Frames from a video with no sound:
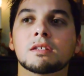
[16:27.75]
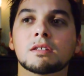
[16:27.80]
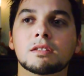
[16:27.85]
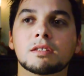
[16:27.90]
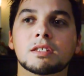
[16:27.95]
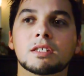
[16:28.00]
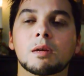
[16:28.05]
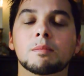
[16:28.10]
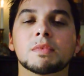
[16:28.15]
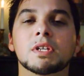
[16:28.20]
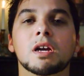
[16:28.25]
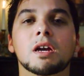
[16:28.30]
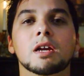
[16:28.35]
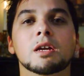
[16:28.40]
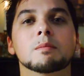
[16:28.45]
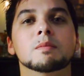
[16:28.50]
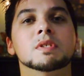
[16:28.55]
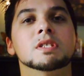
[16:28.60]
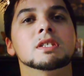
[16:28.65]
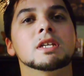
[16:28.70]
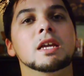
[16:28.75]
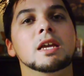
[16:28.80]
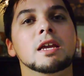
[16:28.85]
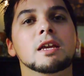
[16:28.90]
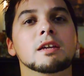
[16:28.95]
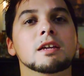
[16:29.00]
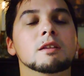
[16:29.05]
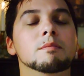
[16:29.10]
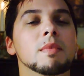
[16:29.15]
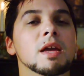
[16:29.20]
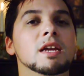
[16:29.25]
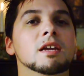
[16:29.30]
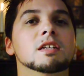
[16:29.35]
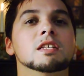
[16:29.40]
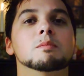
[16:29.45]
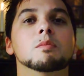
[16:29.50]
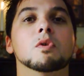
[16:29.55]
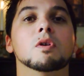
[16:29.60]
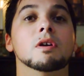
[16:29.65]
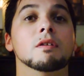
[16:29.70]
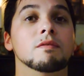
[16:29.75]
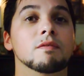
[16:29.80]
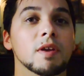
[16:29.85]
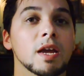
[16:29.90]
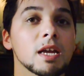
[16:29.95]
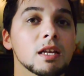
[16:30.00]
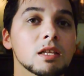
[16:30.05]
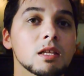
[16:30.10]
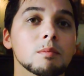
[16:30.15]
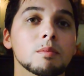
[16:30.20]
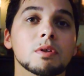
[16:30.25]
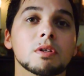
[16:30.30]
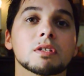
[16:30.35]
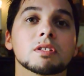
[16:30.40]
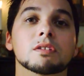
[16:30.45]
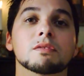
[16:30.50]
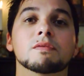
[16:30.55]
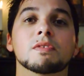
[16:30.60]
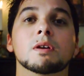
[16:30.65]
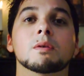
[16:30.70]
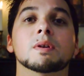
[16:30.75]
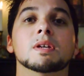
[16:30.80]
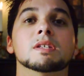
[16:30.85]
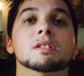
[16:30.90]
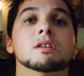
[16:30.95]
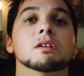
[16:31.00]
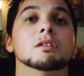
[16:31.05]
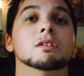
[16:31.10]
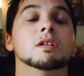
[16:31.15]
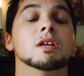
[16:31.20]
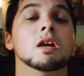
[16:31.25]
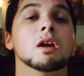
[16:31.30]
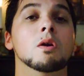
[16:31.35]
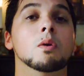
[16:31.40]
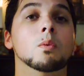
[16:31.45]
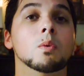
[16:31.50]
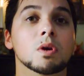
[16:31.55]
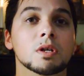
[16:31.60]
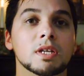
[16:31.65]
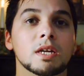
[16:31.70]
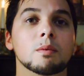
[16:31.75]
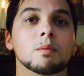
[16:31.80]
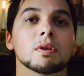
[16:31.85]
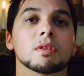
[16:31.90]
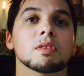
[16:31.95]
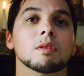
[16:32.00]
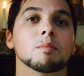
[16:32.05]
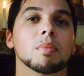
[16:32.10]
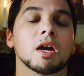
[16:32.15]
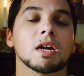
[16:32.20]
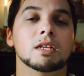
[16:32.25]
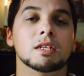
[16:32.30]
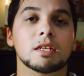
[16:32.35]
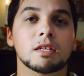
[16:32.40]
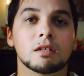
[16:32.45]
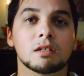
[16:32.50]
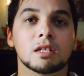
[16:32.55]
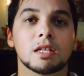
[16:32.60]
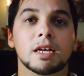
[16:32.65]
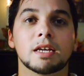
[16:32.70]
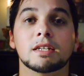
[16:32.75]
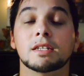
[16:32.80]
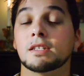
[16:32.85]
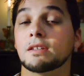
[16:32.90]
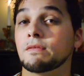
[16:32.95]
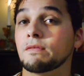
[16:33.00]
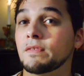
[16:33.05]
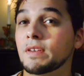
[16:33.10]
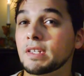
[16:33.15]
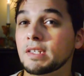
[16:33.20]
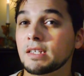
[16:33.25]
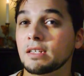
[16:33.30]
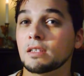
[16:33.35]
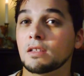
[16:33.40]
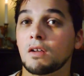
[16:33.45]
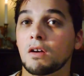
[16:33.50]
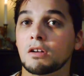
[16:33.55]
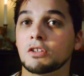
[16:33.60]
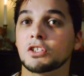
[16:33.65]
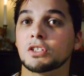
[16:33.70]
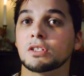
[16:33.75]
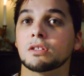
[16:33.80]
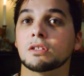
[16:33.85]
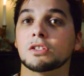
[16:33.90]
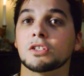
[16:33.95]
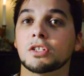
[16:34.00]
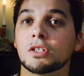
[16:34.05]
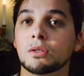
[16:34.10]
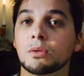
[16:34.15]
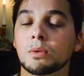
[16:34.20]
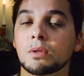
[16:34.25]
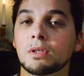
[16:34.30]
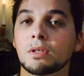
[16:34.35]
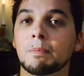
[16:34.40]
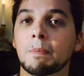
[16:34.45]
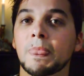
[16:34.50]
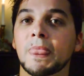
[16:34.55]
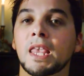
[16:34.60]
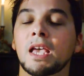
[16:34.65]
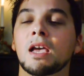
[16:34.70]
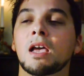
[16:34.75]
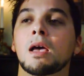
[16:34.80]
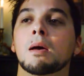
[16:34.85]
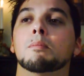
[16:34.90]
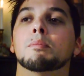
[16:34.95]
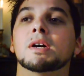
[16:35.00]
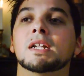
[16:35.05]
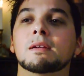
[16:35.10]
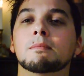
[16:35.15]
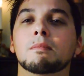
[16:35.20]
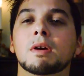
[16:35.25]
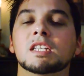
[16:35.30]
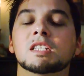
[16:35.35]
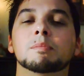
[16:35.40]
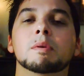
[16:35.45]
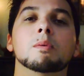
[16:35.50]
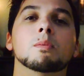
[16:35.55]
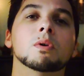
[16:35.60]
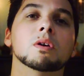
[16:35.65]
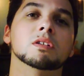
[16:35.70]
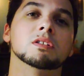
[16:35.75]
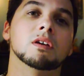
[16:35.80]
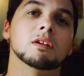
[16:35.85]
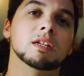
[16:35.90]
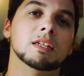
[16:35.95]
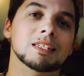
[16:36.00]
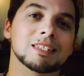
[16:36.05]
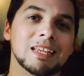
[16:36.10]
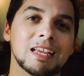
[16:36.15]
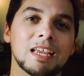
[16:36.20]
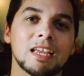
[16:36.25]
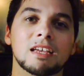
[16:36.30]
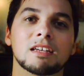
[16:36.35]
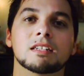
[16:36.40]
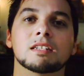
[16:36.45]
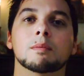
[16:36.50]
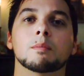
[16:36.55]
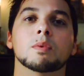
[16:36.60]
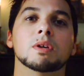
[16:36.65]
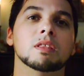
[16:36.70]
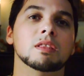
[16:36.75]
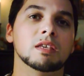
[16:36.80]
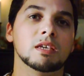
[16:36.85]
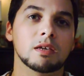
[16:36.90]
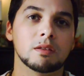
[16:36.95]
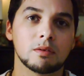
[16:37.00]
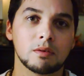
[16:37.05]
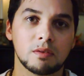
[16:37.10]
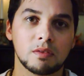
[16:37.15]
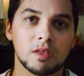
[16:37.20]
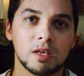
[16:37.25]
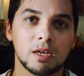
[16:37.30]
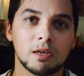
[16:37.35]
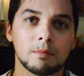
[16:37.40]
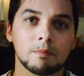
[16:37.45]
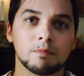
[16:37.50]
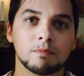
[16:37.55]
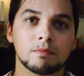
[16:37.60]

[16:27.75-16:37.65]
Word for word: sometimes it can make us more available to focus on working with the pineal gland as a physiological tool, but it must be worked on in tandem with the other thing,